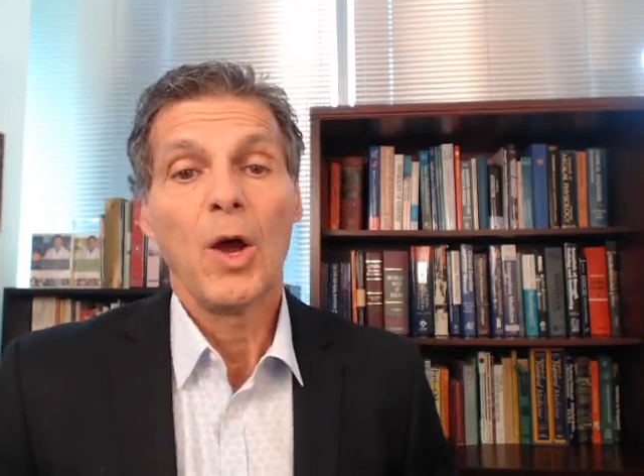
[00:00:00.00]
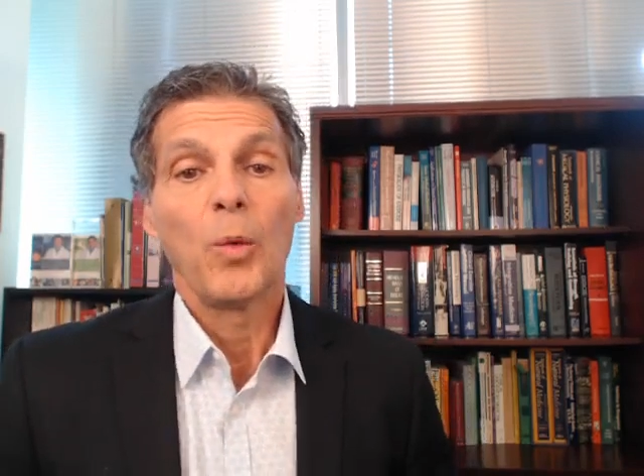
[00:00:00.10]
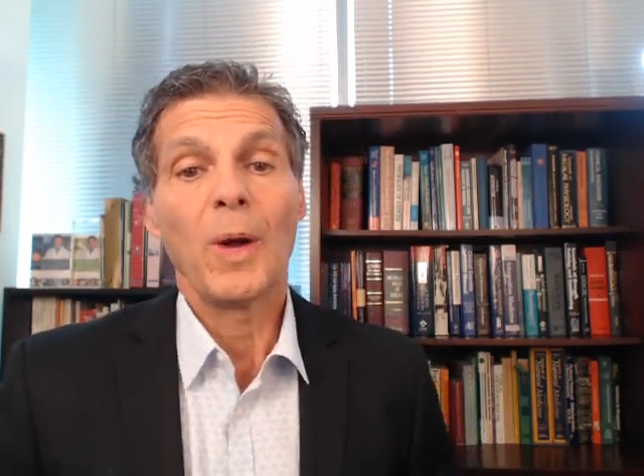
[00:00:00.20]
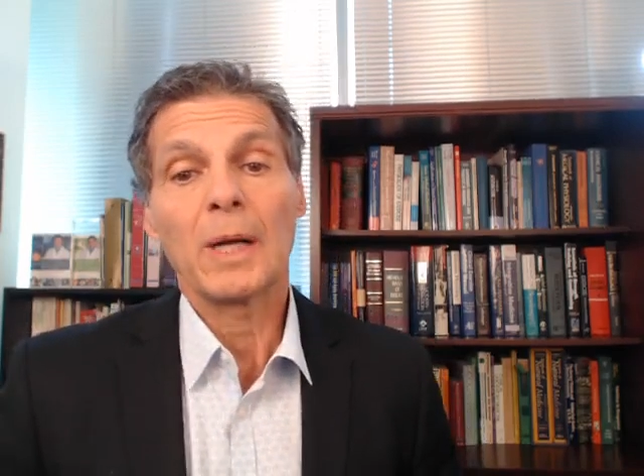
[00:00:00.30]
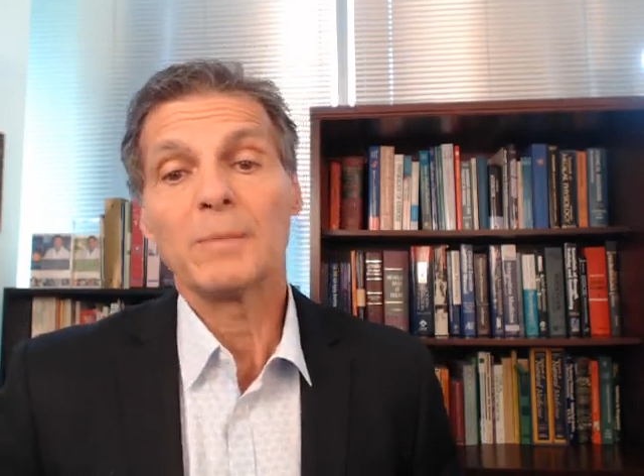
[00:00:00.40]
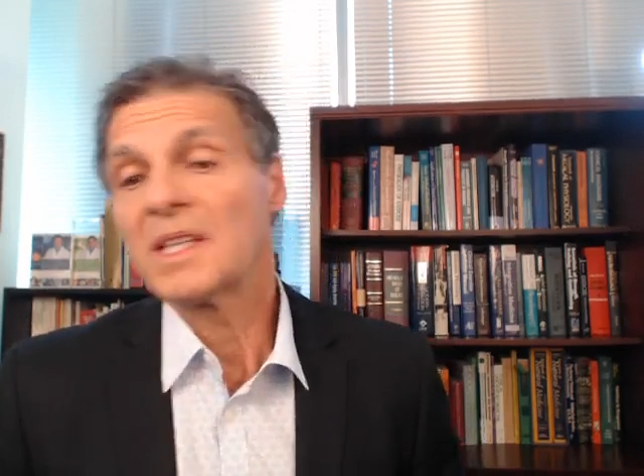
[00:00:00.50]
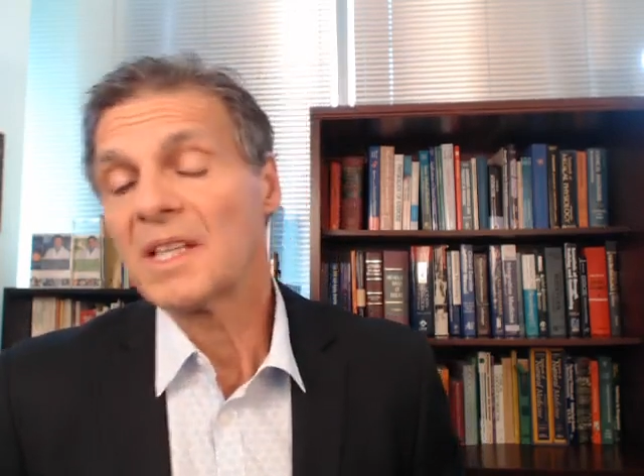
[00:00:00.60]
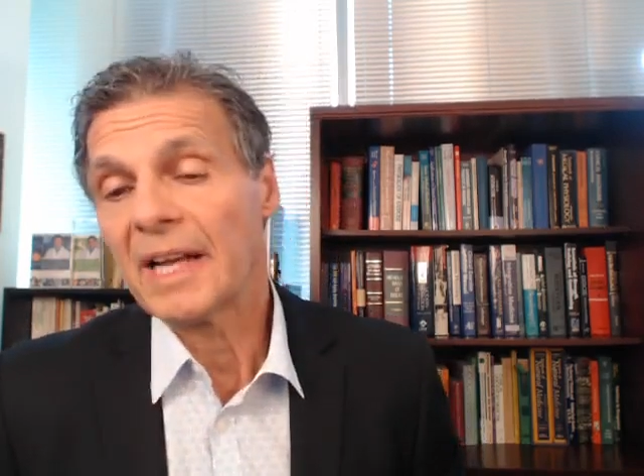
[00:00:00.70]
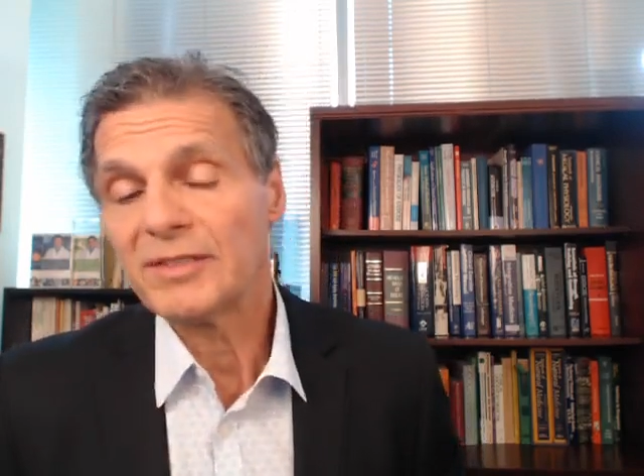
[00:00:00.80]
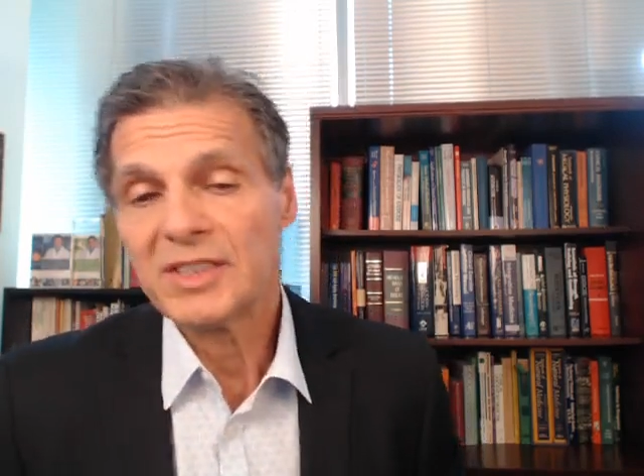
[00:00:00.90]
Welcome to the
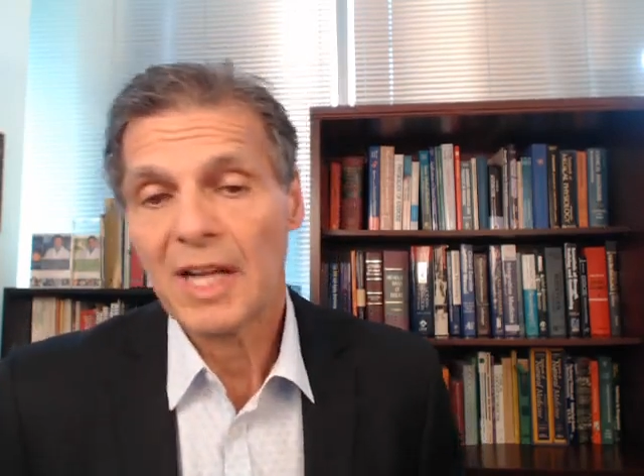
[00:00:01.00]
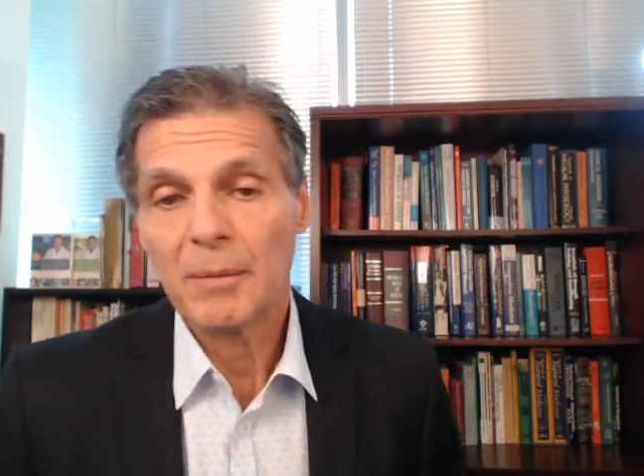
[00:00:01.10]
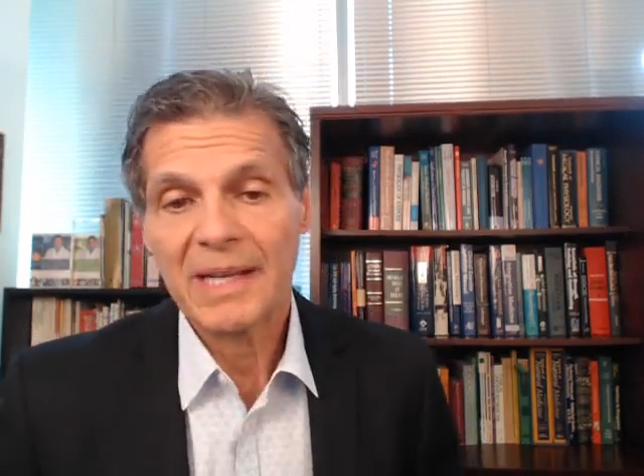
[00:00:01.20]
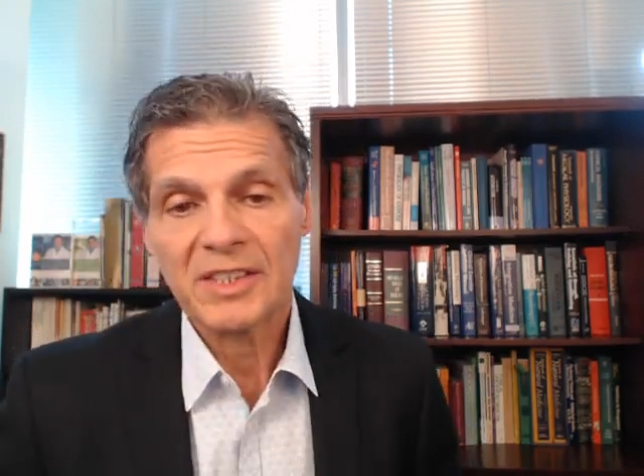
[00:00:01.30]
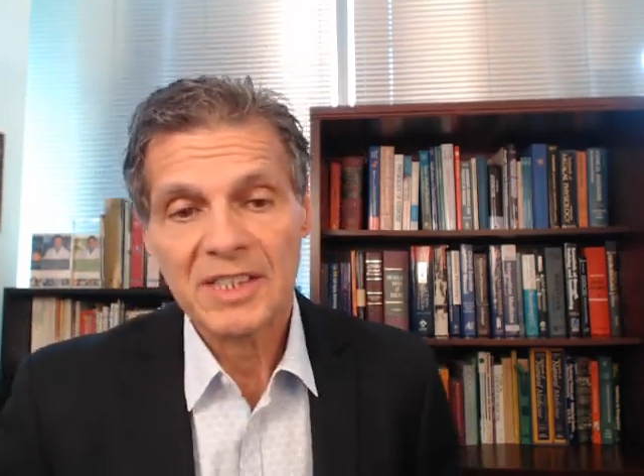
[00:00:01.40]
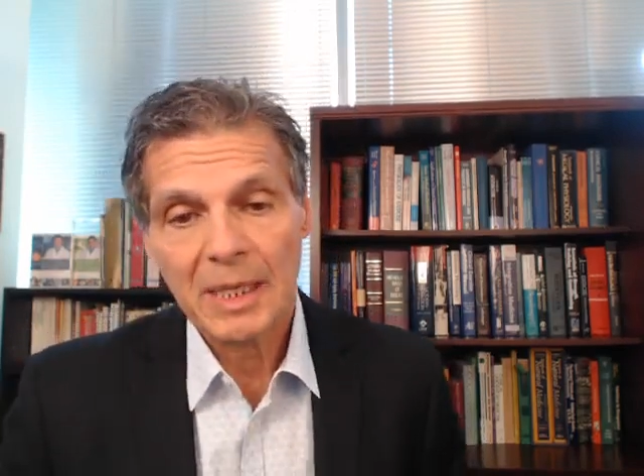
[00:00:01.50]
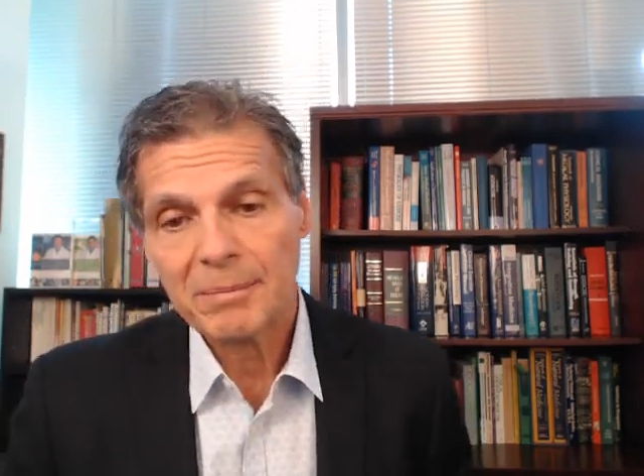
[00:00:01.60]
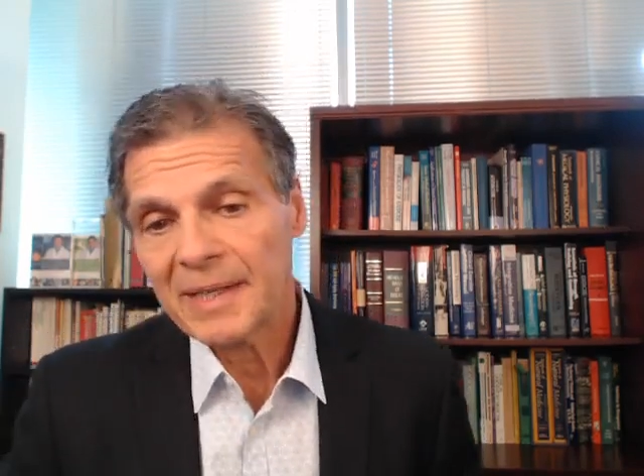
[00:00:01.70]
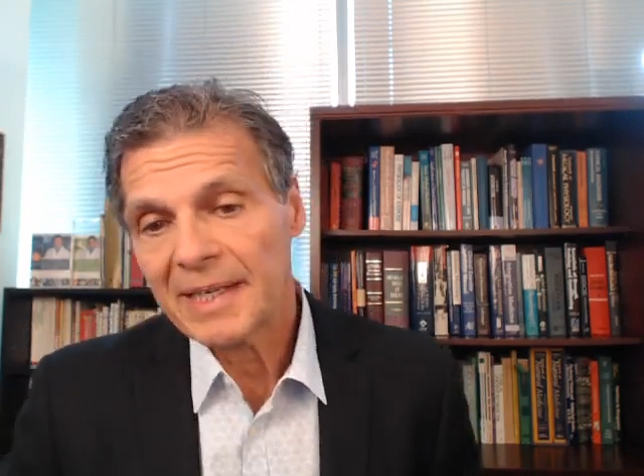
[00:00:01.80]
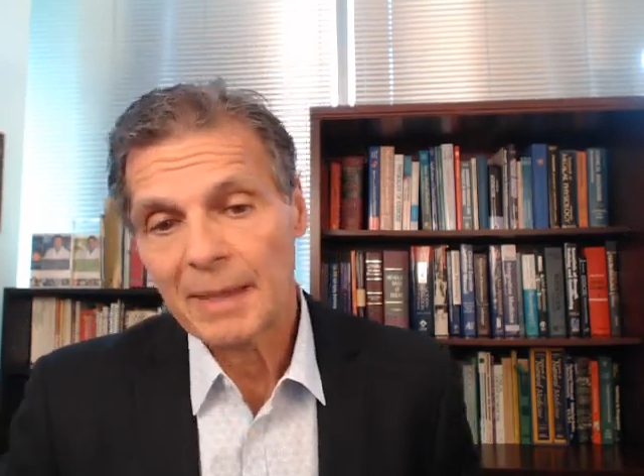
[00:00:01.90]
Lifestyle Medicine
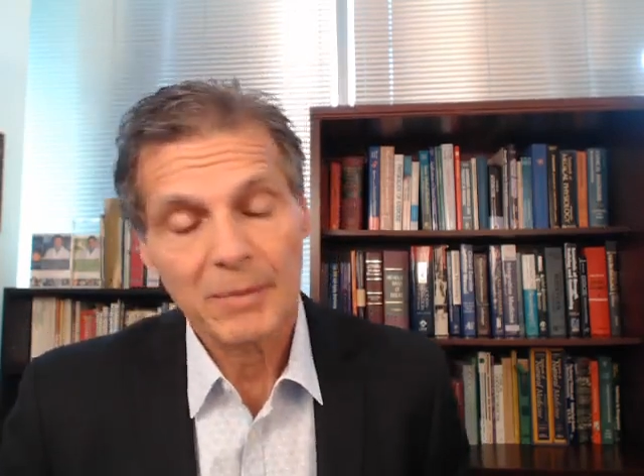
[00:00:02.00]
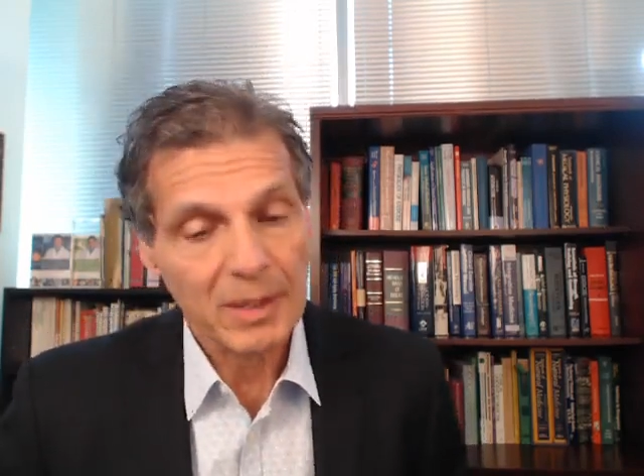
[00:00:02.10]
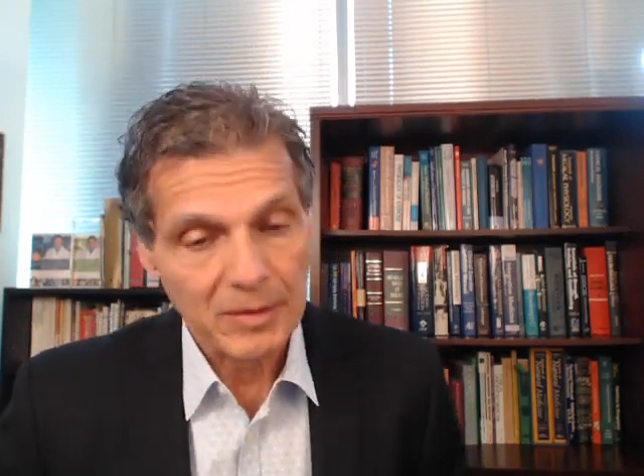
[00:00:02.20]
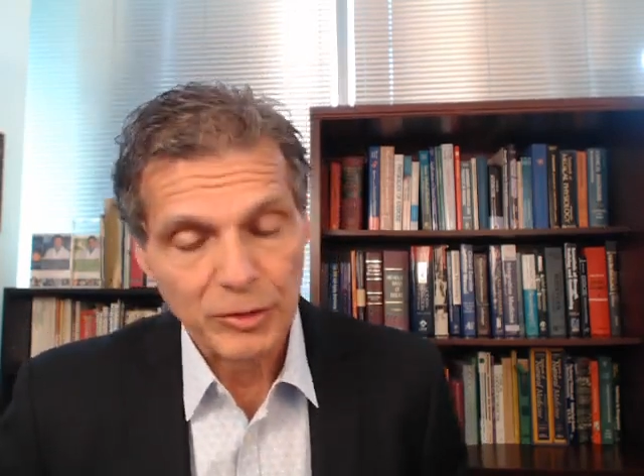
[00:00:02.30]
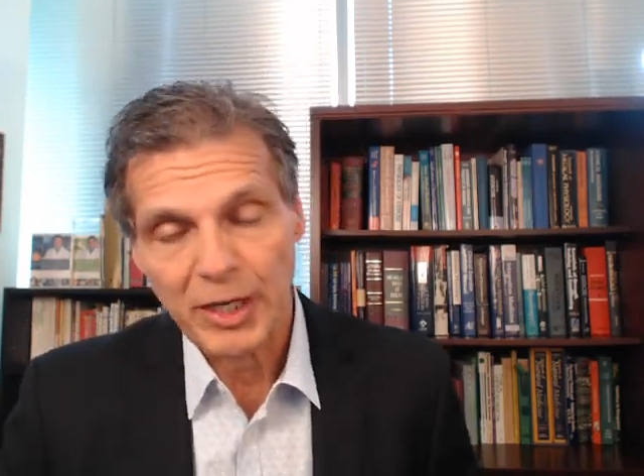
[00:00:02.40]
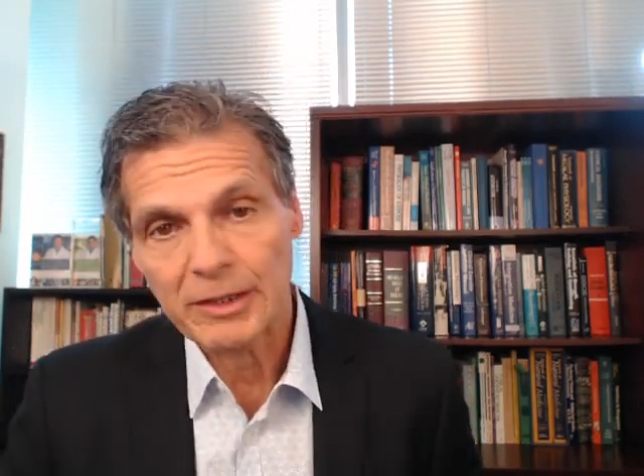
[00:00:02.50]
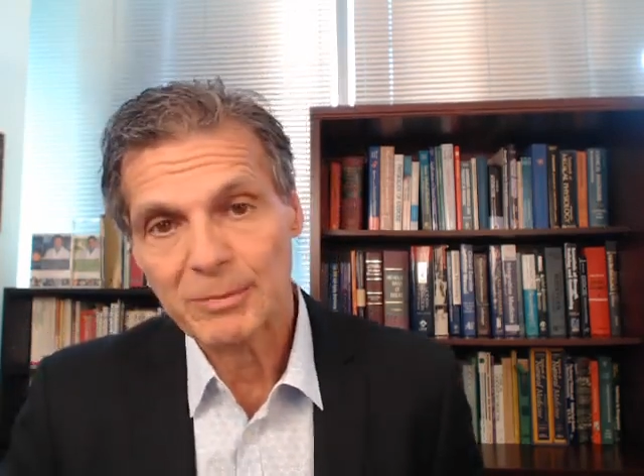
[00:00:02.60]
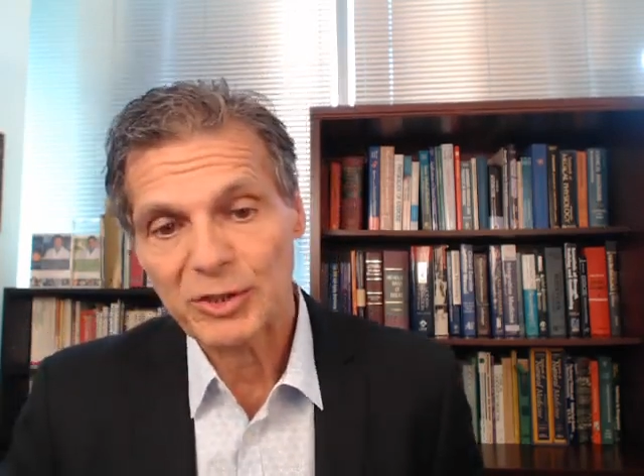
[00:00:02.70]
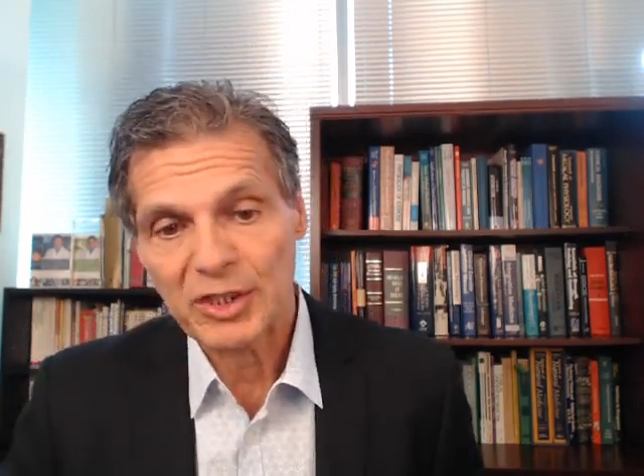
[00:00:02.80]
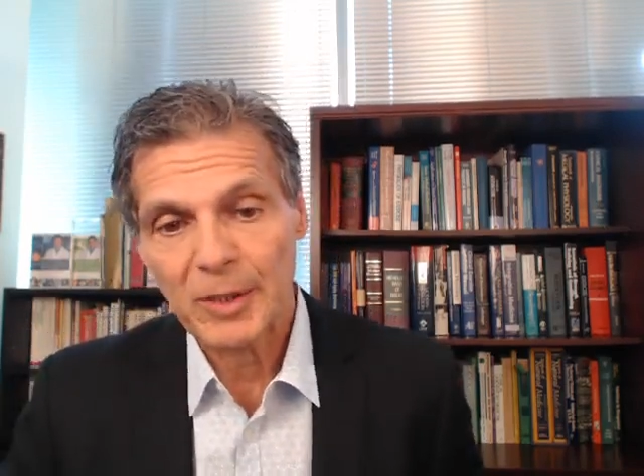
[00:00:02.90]
Update. I'm Dr. James
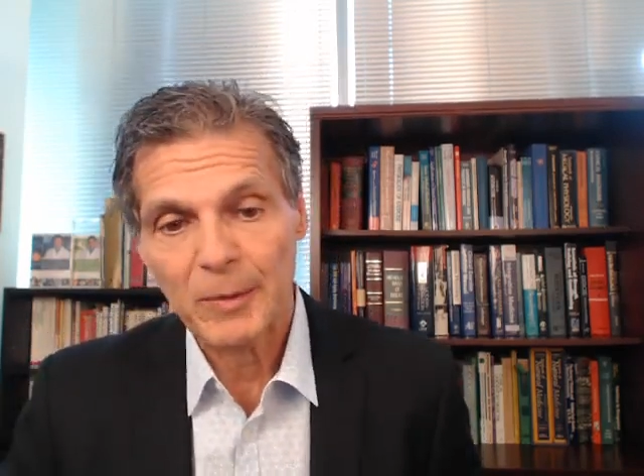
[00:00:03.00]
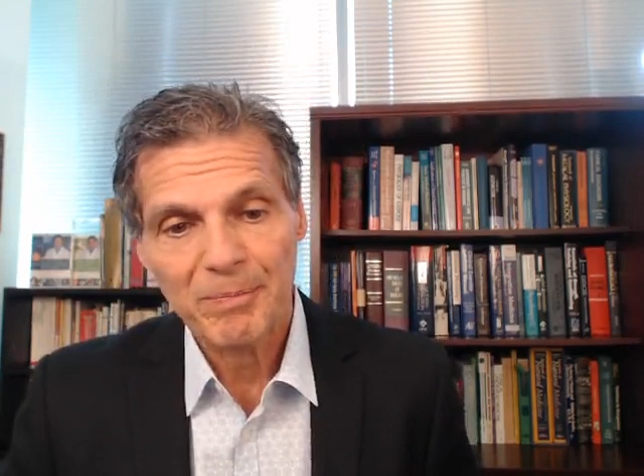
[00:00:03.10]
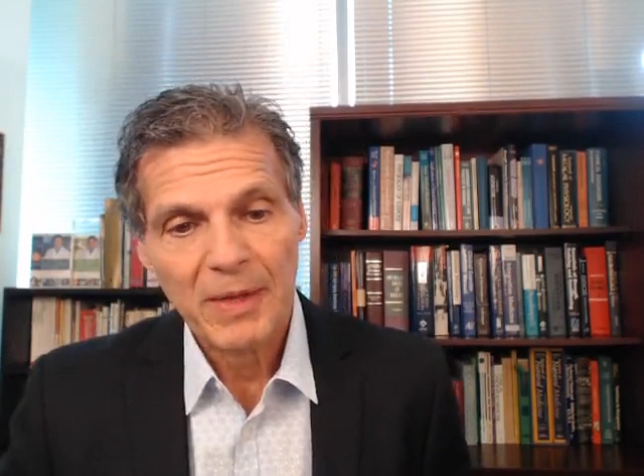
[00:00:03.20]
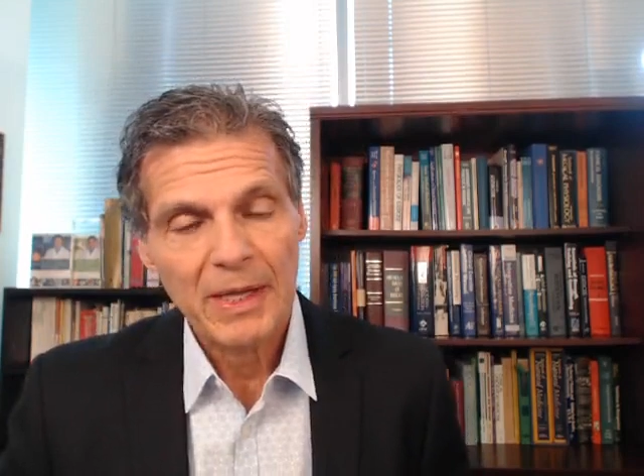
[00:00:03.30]
Meschino.